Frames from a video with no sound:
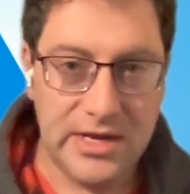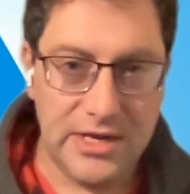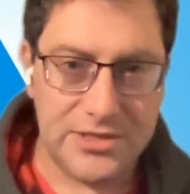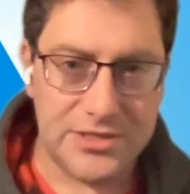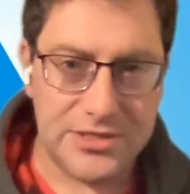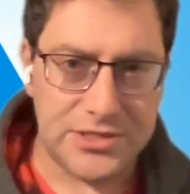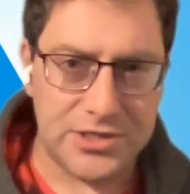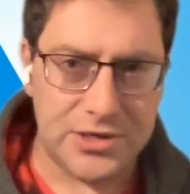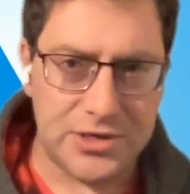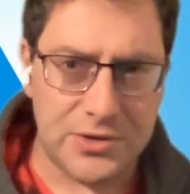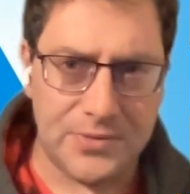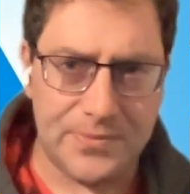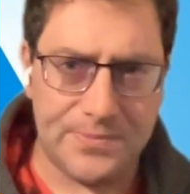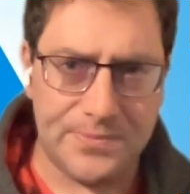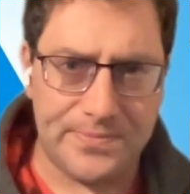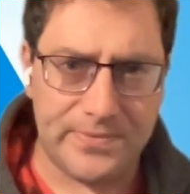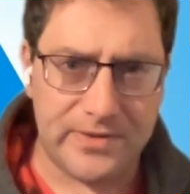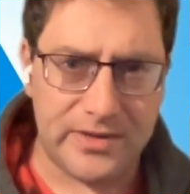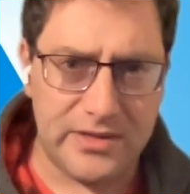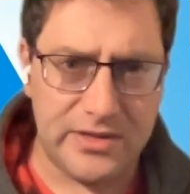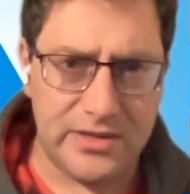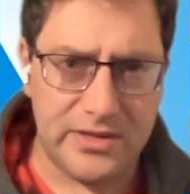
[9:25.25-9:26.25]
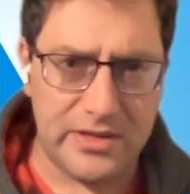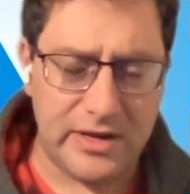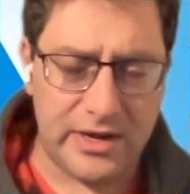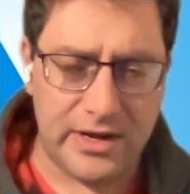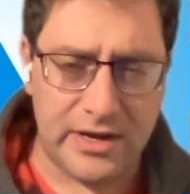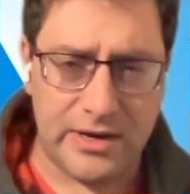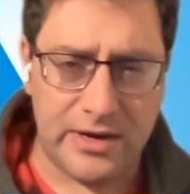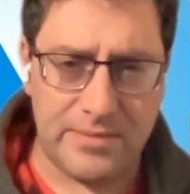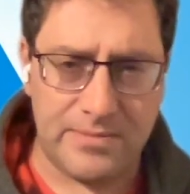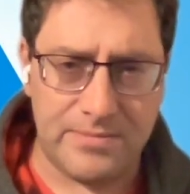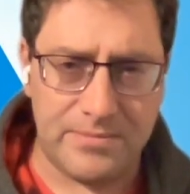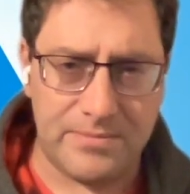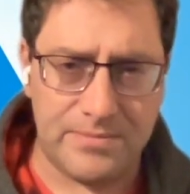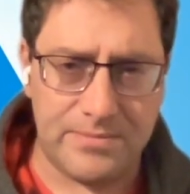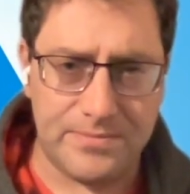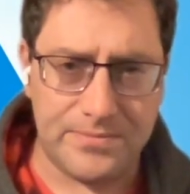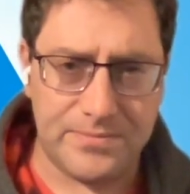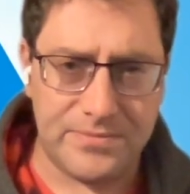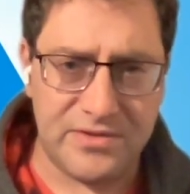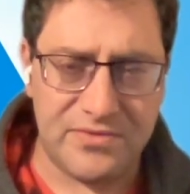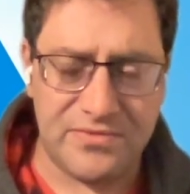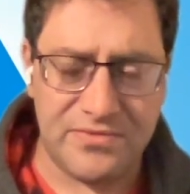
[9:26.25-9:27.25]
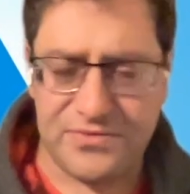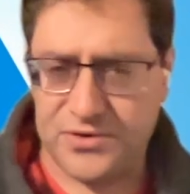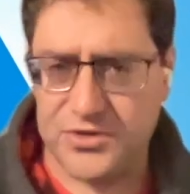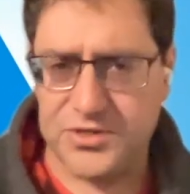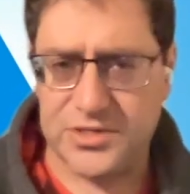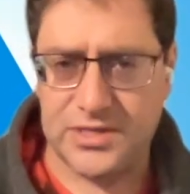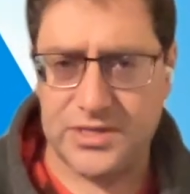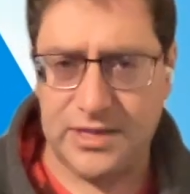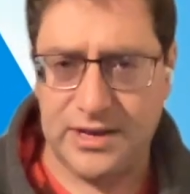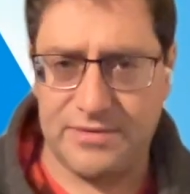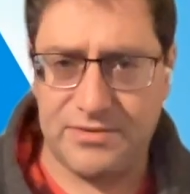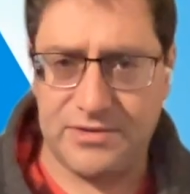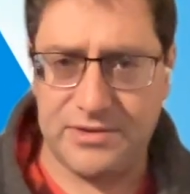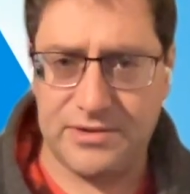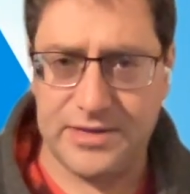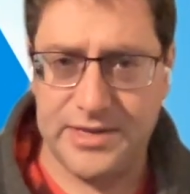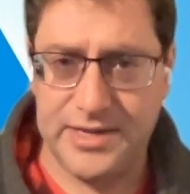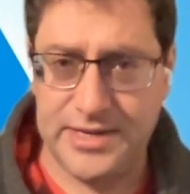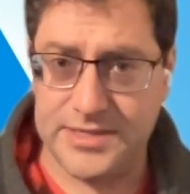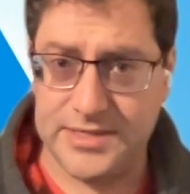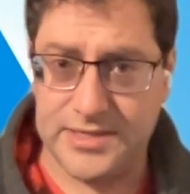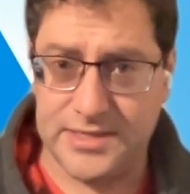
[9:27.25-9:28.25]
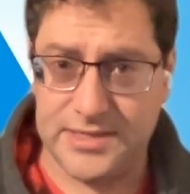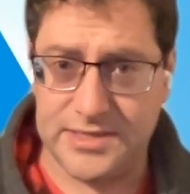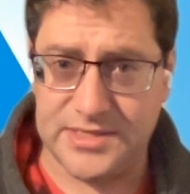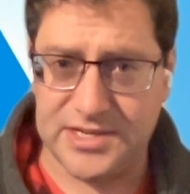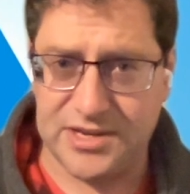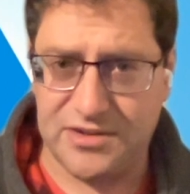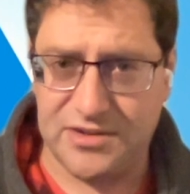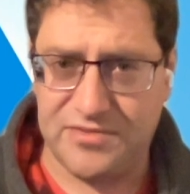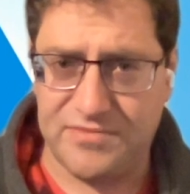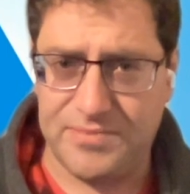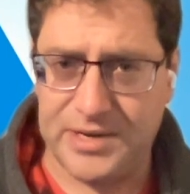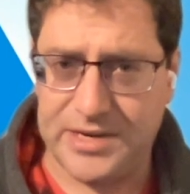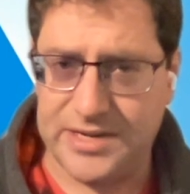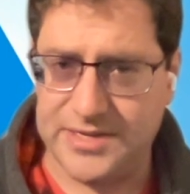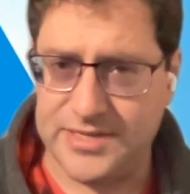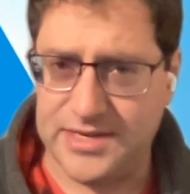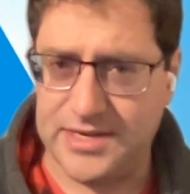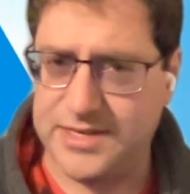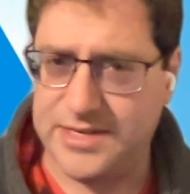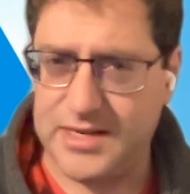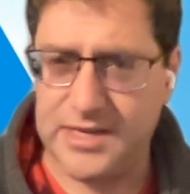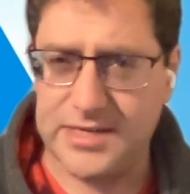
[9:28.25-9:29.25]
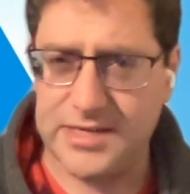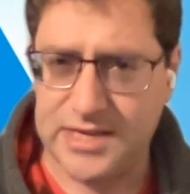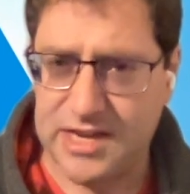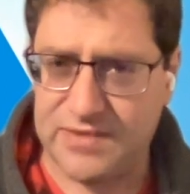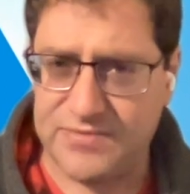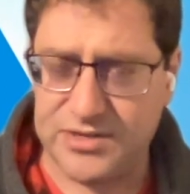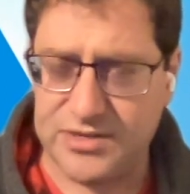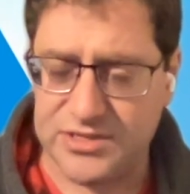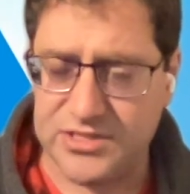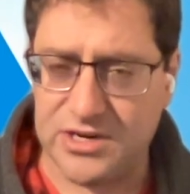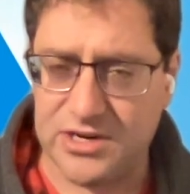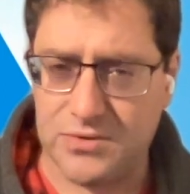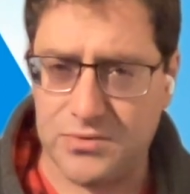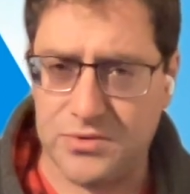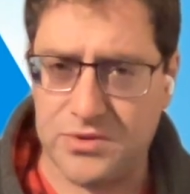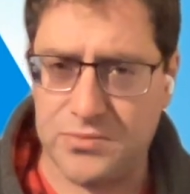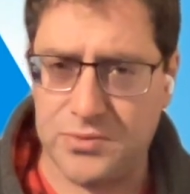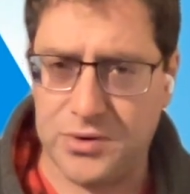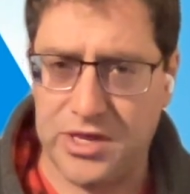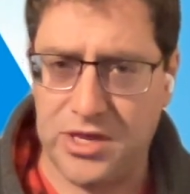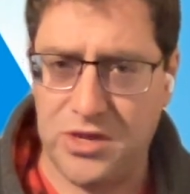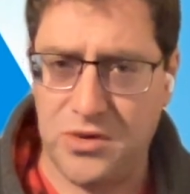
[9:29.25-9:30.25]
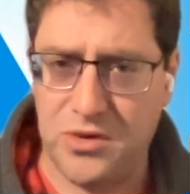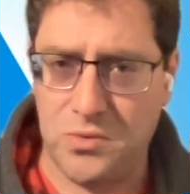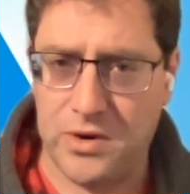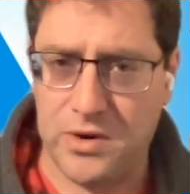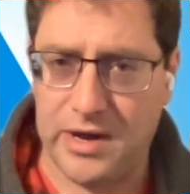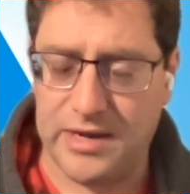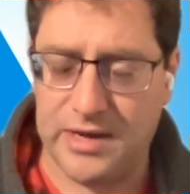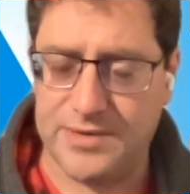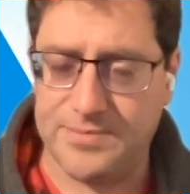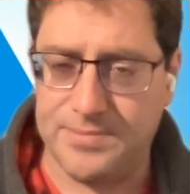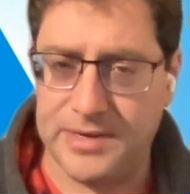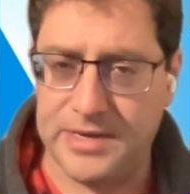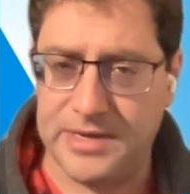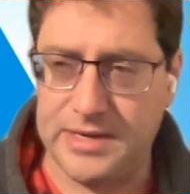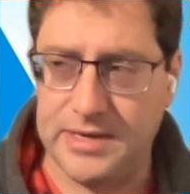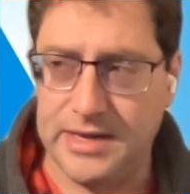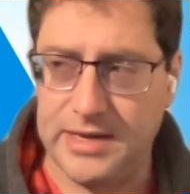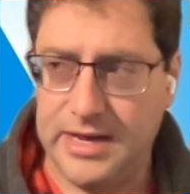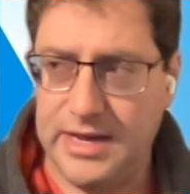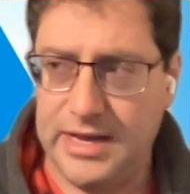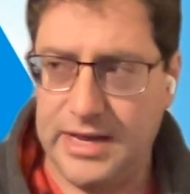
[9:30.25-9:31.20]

So um, the first level is the self because it does have to start with what you want, but